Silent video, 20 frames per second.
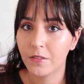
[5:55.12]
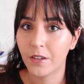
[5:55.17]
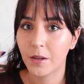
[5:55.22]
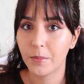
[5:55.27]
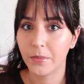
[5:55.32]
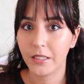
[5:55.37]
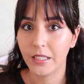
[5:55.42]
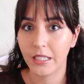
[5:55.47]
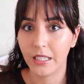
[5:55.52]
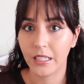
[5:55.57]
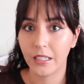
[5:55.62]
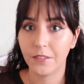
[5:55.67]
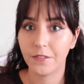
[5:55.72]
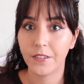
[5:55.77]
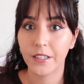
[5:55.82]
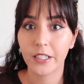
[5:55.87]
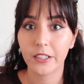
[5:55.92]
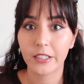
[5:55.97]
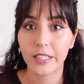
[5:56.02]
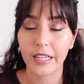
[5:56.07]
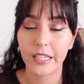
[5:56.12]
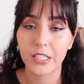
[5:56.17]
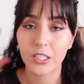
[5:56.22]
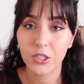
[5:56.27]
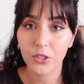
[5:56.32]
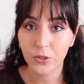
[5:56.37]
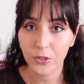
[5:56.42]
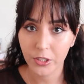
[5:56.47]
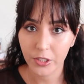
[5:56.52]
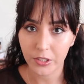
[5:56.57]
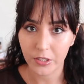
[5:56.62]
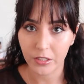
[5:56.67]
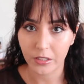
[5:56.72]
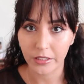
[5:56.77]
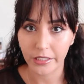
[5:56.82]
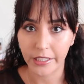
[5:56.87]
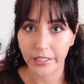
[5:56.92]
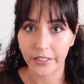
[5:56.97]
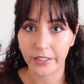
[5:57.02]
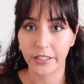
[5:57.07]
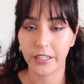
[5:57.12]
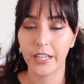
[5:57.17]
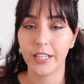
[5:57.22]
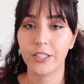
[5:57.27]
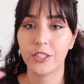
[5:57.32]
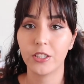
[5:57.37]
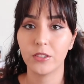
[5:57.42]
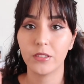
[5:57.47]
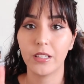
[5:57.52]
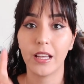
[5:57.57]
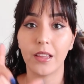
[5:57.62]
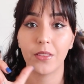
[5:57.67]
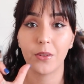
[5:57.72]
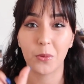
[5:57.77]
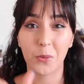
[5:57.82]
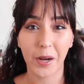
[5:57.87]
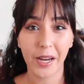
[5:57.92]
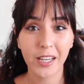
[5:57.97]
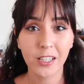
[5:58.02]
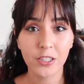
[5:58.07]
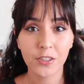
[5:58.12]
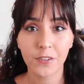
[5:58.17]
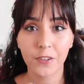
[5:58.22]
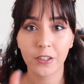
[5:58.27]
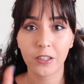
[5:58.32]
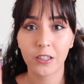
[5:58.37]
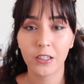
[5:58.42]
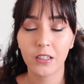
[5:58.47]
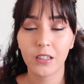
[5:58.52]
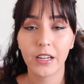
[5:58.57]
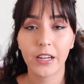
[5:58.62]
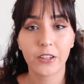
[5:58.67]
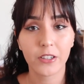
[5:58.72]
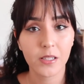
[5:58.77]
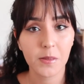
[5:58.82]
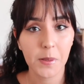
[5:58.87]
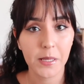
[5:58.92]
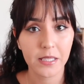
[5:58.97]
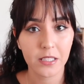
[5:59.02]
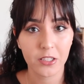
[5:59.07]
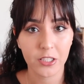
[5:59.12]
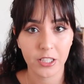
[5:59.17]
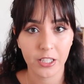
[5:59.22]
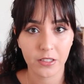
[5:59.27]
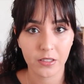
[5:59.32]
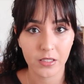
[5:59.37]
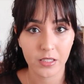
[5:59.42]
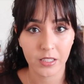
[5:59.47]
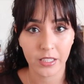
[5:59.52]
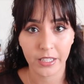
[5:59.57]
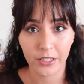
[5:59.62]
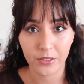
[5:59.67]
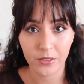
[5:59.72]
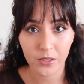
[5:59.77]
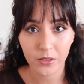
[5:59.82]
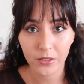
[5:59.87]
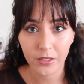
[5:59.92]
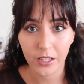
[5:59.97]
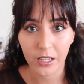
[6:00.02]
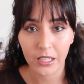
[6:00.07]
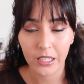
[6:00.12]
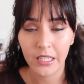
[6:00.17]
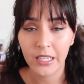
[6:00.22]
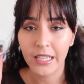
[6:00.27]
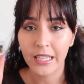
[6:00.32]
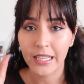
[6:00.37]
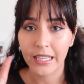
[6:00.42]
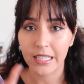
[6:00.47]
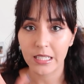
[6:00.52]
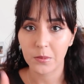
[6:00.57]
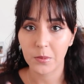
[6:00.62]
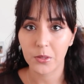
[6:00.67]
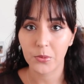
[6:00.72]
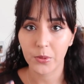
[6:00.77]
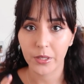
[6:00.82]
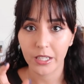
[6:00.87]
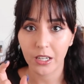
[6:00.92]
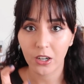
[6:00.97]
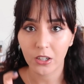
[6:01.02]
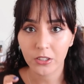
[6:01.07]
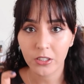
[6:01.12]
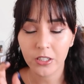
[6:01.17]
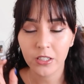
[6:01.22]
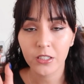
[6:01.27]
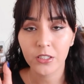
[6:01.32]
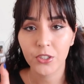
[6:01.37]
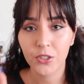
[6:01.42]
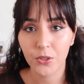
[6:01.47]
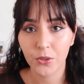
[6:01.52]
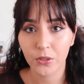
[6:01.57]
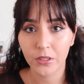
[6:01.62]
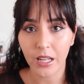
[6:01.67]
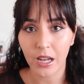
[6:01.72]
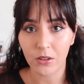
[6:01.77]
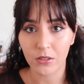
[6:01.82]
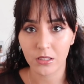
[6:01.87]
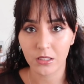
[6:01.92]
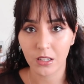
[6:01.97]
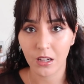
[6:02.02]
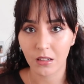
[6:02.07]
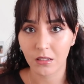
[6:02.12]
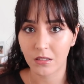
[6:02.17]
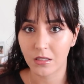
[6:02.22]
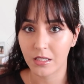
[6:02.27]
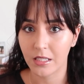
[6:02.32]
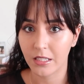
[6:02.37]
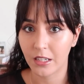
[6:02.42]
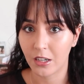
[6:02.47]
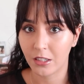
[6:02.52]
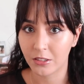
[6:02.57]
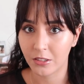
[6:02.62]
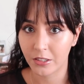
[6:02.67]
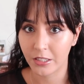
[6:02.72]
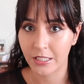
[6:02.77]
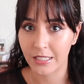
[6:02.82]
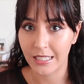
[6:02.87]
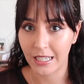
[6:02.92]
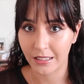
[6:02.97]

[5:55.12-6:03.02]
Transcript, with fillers: from the figure that I showed you earlier, it showed that the range for aerospace engineers in Arizona is between $102,000 and